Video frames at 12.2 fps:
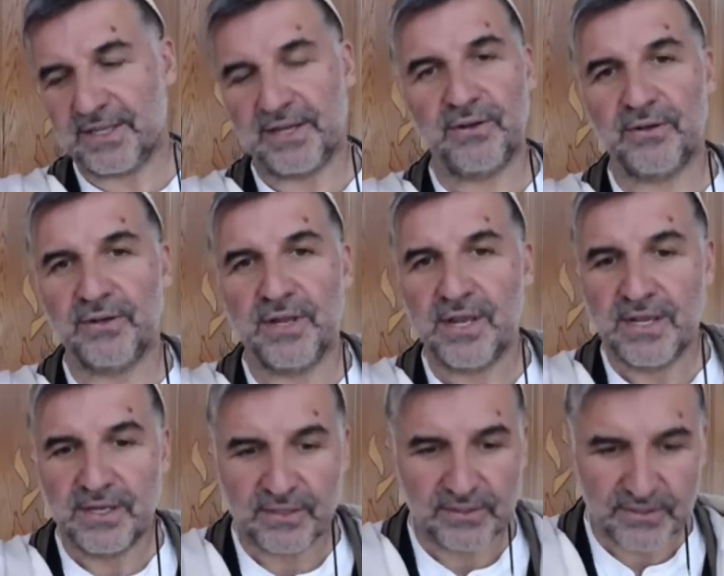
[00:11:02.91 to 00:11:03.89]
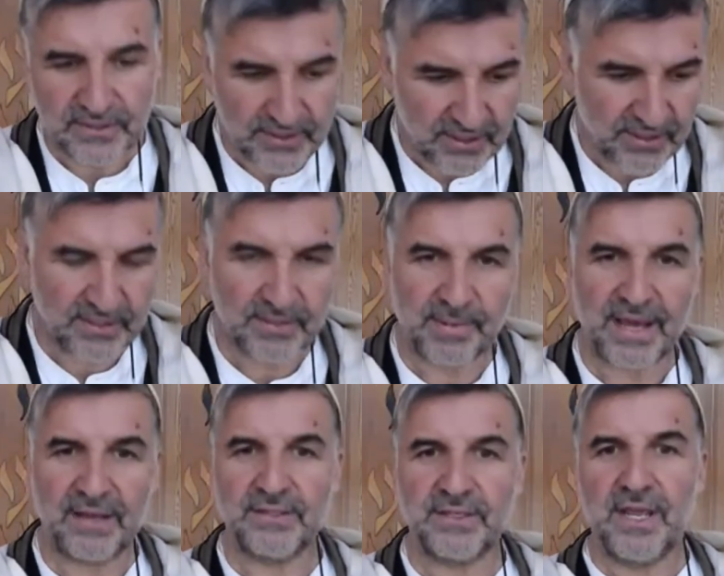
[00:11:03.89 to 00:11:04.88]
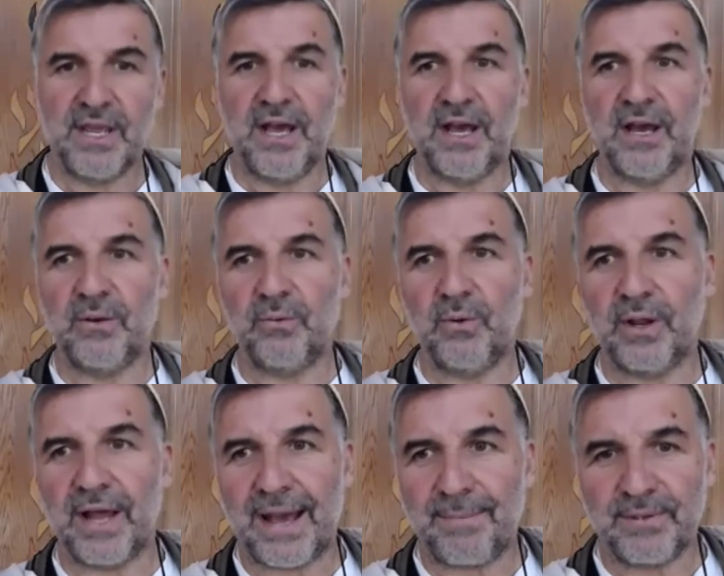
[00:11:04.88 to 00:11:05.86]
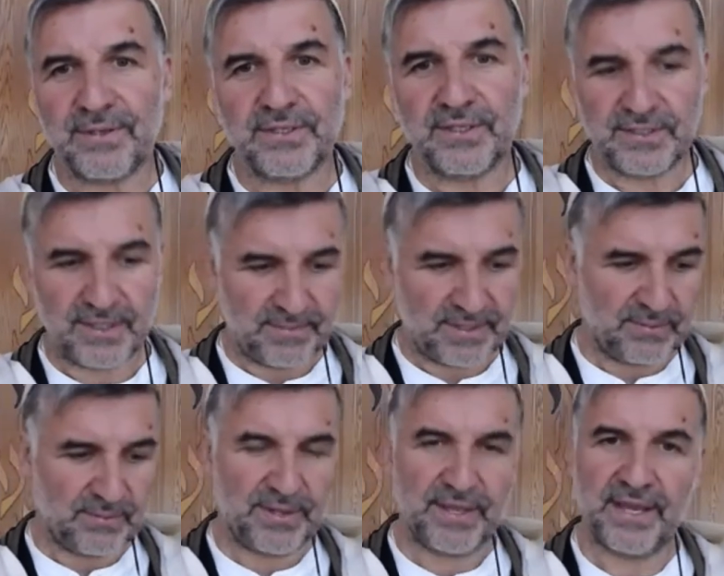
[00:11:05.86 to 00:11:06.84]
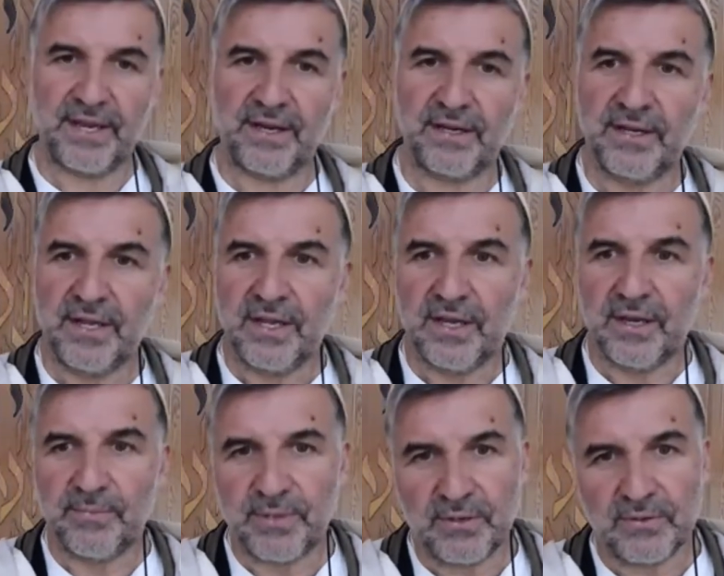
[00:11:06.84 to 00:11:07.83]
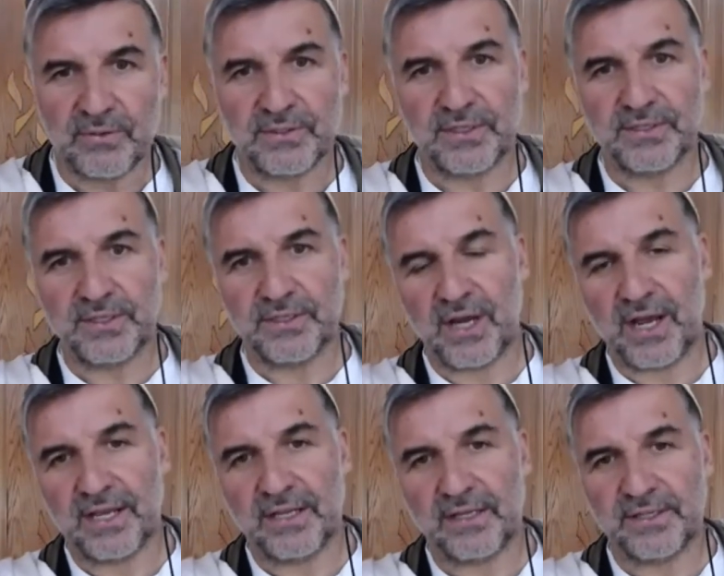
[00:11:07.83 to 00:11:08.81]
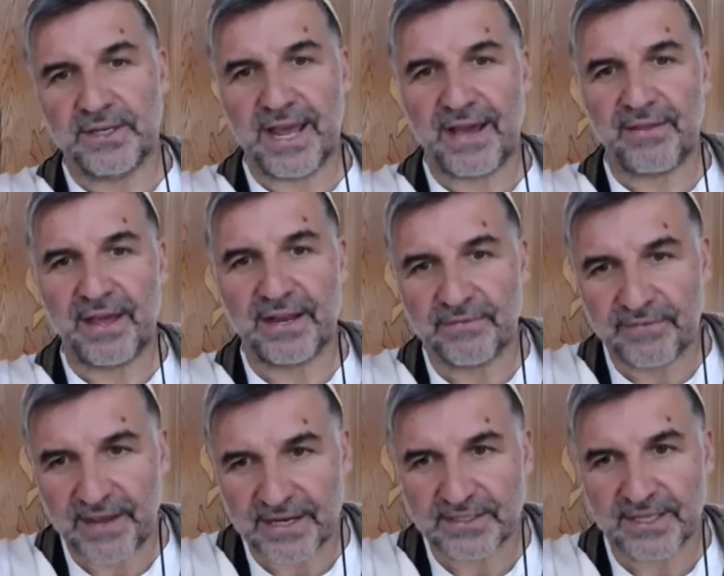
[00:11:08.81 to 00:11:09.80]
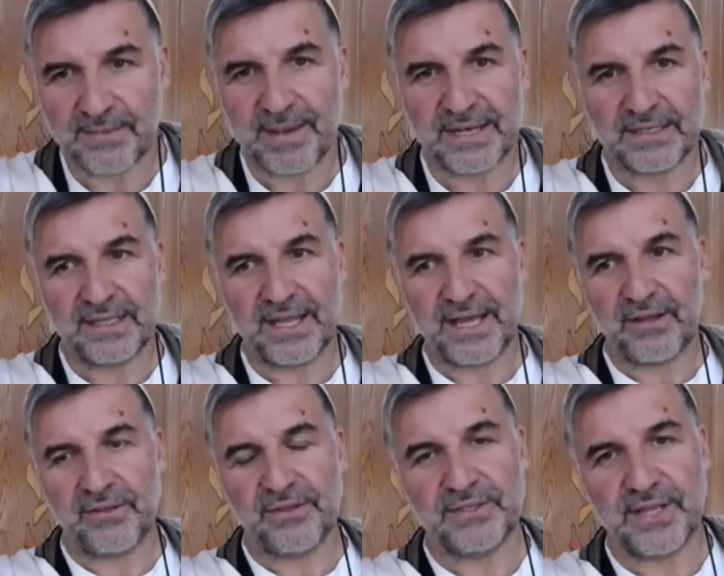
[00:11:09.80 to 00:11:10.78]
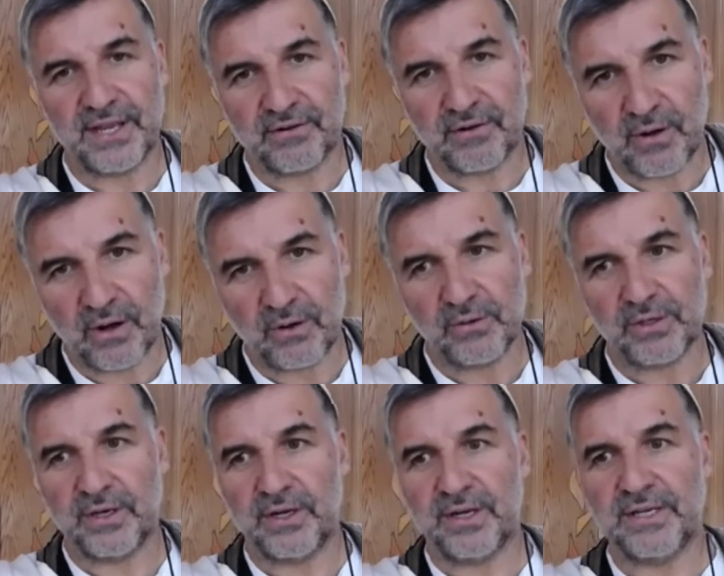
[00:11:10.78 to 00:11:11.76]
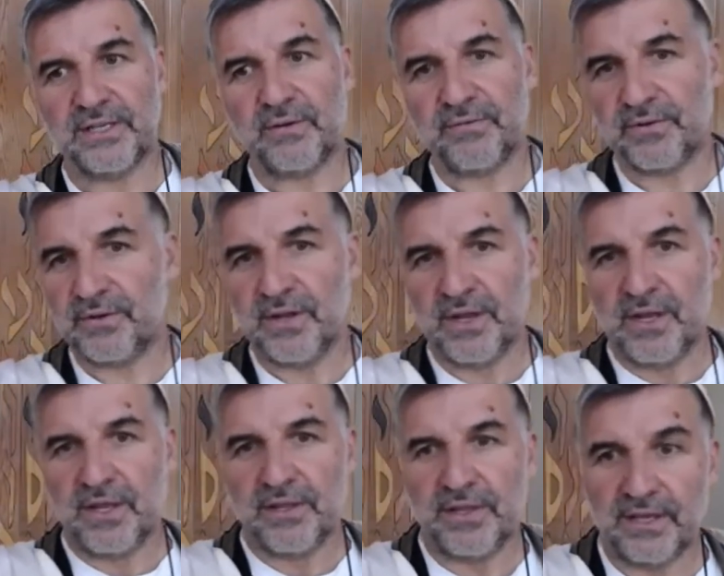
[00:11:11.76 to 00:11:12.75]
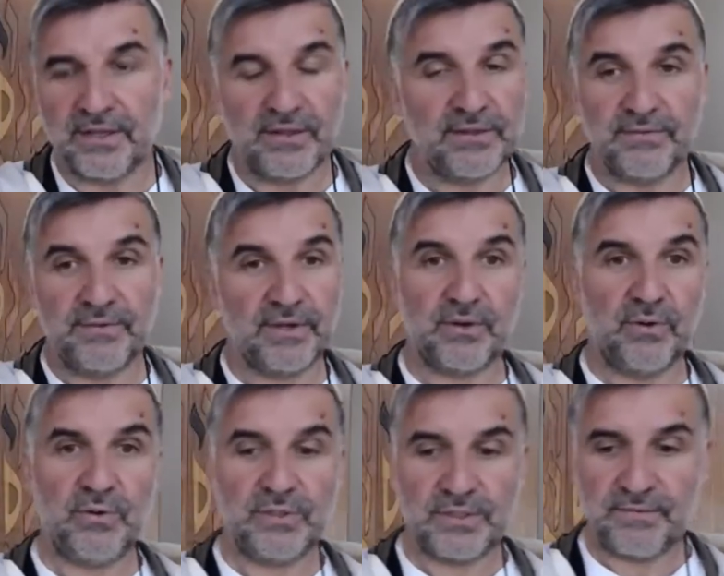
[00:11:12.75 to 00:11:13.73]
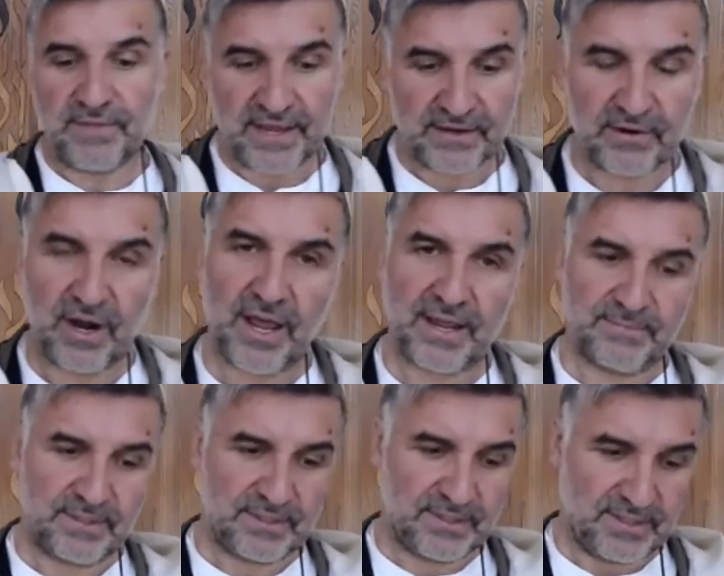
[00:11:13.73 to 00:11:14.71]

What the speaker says: They're not concerned about what happens to somebody when they are abused as a child and how that affects their mental health as they grow older, and is often the cause of their crimes.